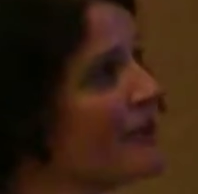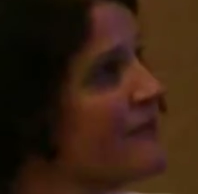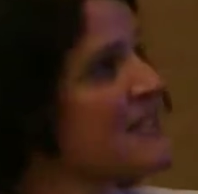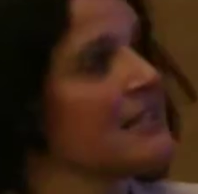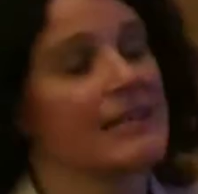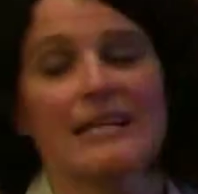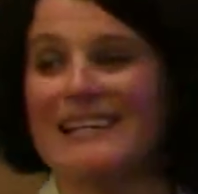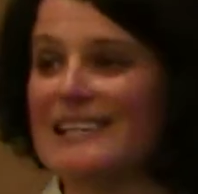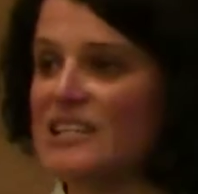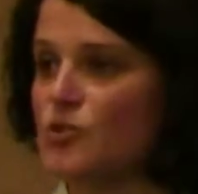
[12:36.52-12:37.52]
facility at
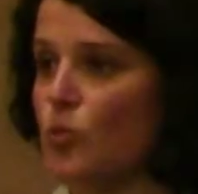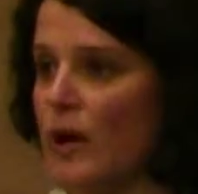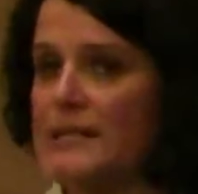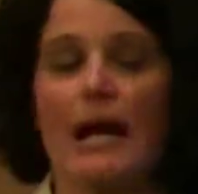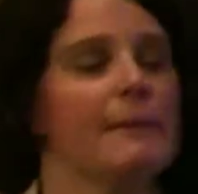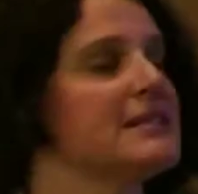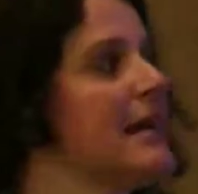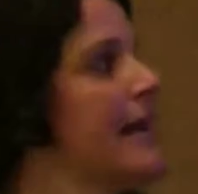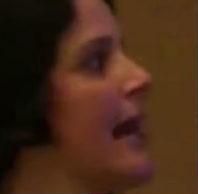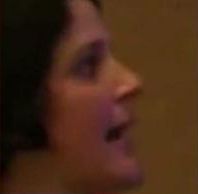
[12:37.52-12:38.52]
least 1 time a
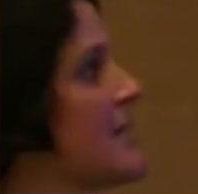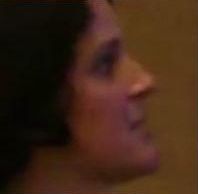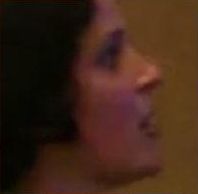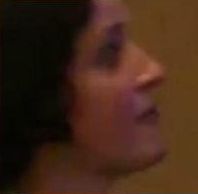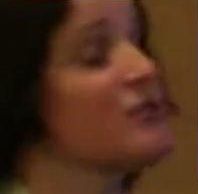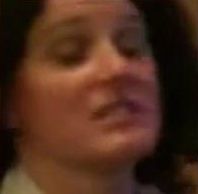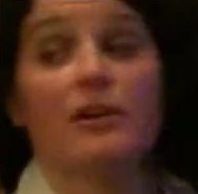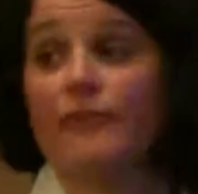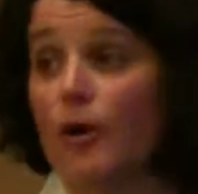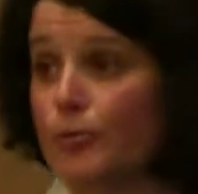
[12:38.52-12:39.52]
day has to offer
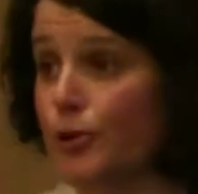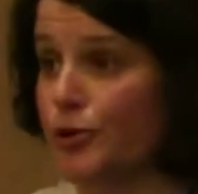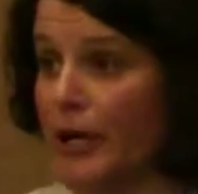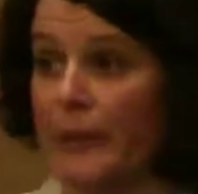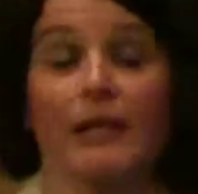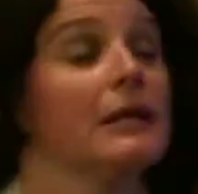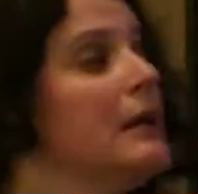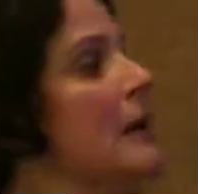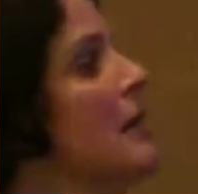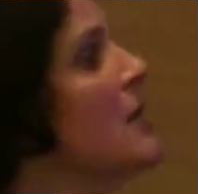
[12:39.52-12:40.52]
self-help programming.
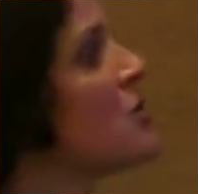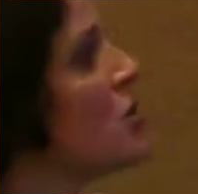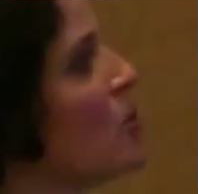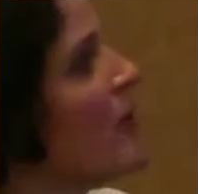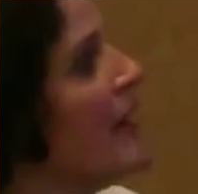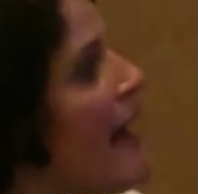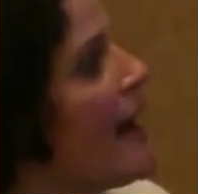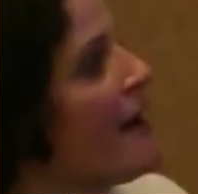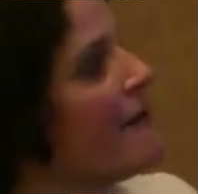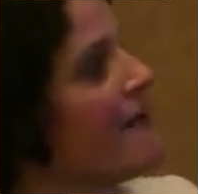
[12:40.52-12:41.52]
So we
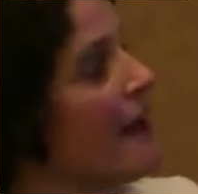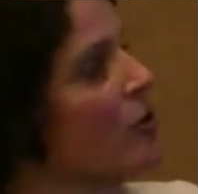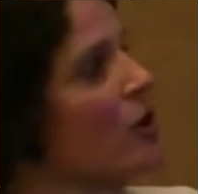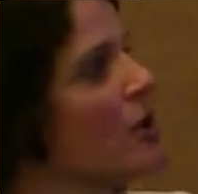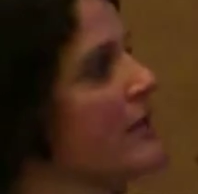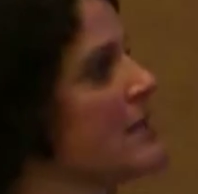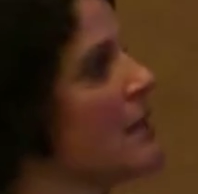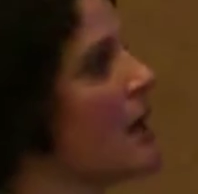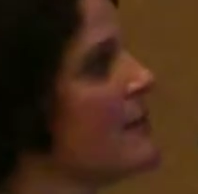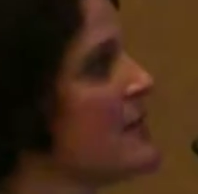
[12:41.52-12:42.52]
have Alcoholics
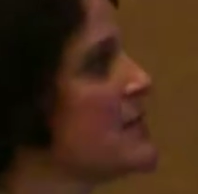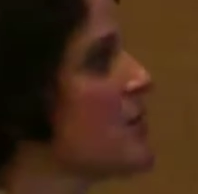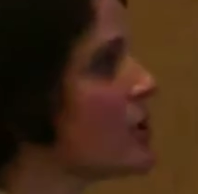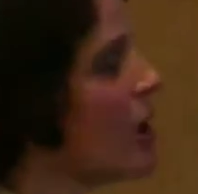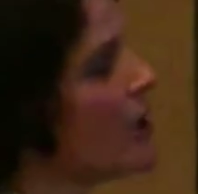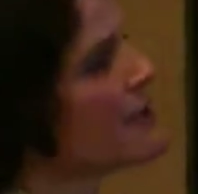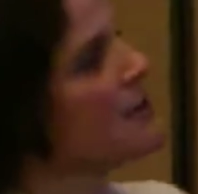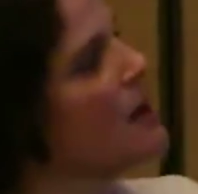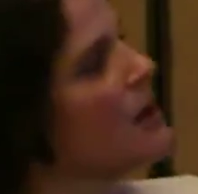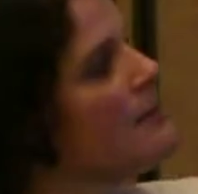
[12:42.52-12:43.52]
Anonymous, Narcotics
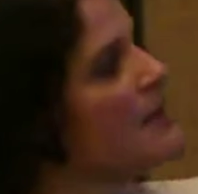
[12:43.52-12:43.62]
Anonymous,